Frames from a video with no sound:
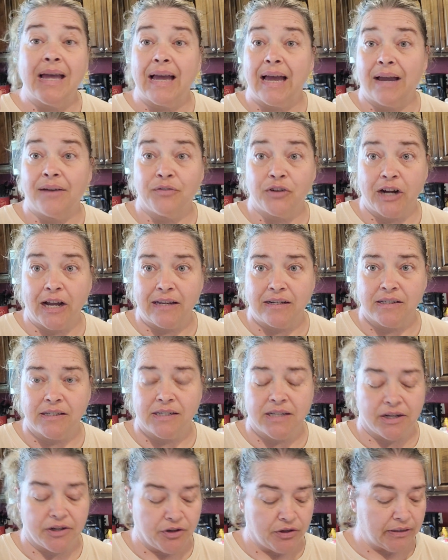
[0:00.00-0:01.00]
I forgot to
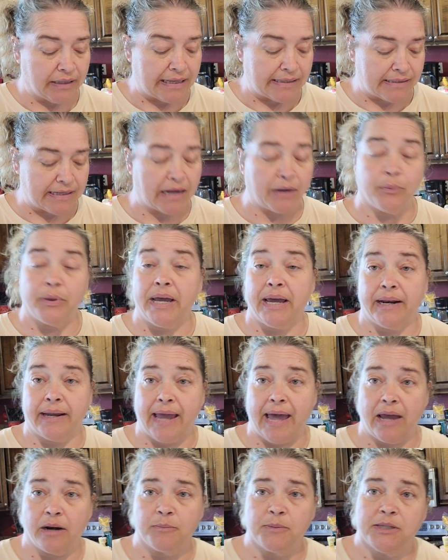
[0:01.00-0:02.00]
tell you, last night we had a
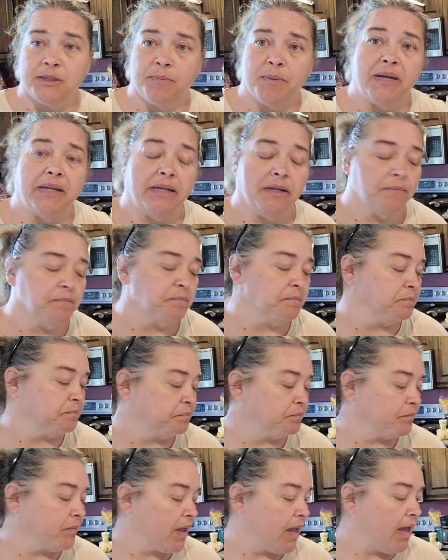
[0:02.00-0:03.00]
cattleman's meeting,
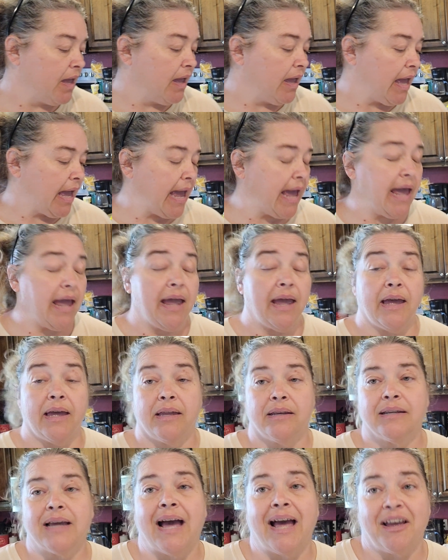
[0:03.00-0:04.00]

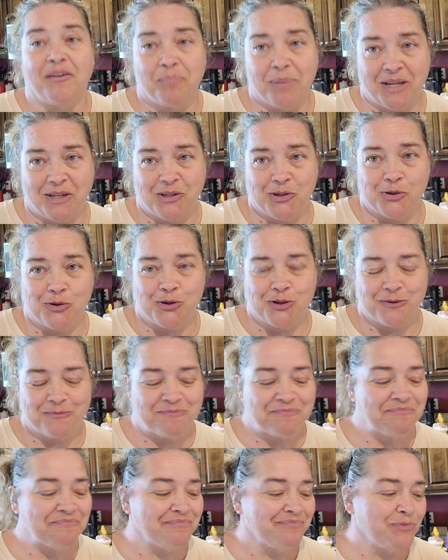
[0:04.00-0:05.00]
and I have pictures.
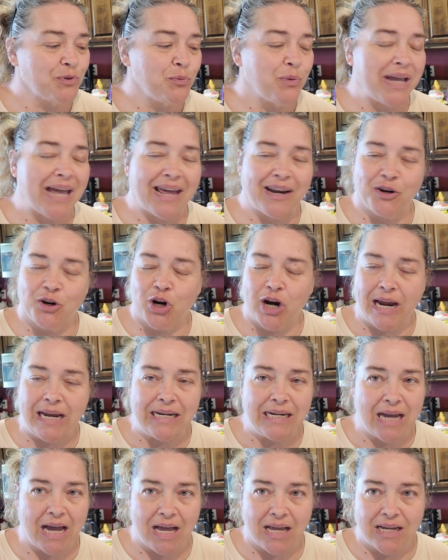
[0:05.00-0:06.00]
We had a
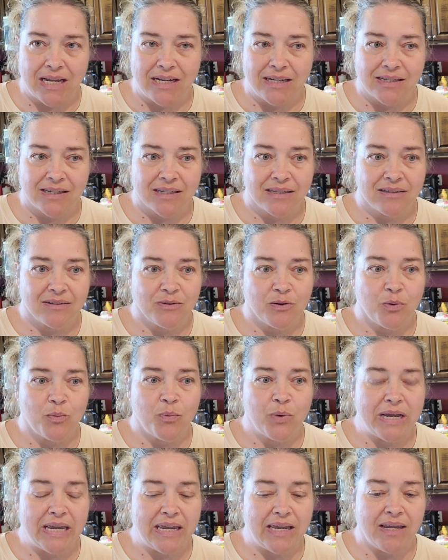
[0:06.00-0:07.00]
great night.
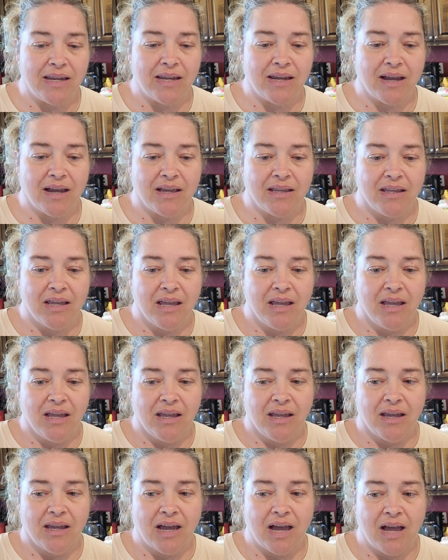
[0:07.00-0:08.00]
We,
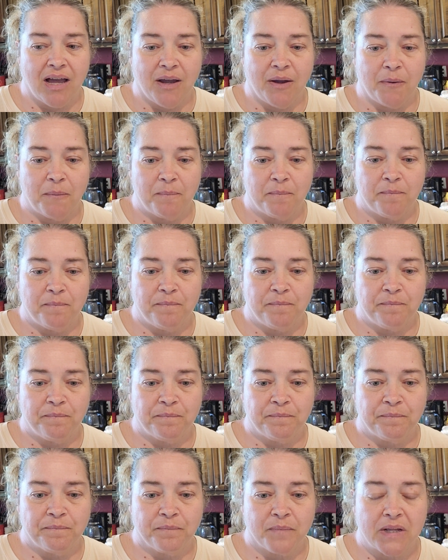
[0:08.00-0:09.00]
kind
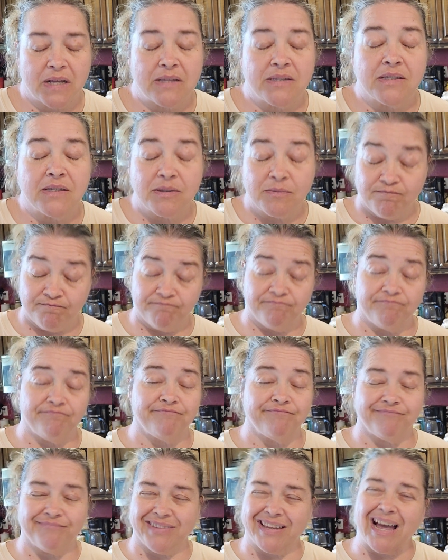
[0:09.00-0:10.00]

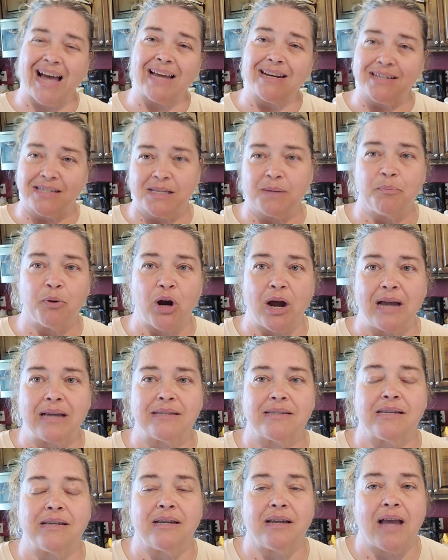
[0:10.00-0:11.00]
of
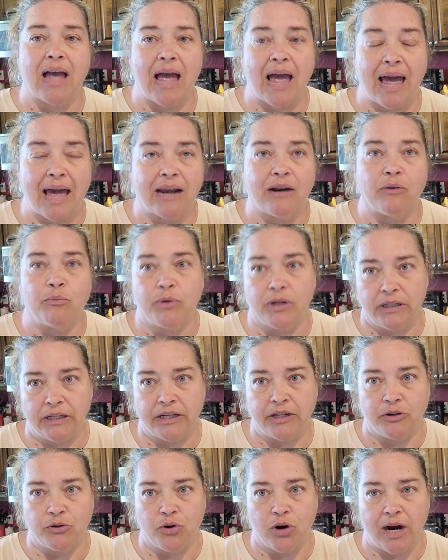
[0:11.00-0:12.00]
surprising, had a really
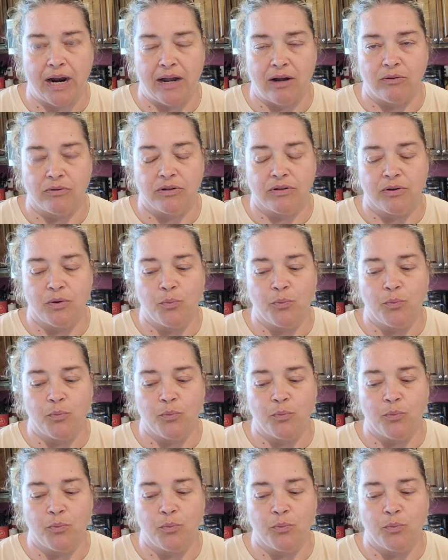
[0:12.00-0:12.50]
good crowd.